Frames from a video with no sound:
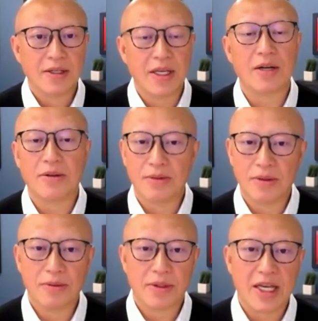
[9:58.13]
Yeah,
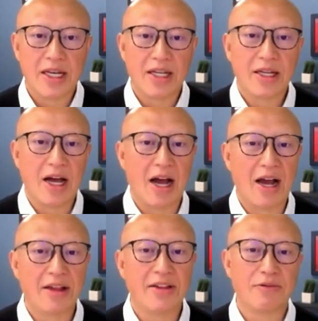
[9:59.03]
well, well, Katie,
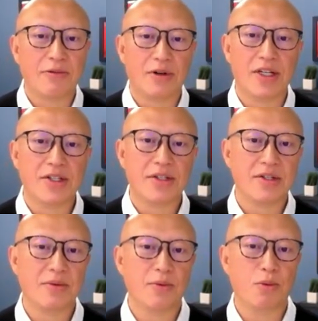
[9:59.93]
I think for us,
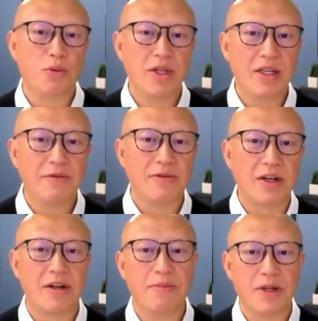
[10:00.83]
we
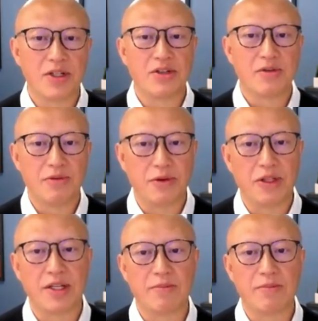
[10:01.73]
very much fully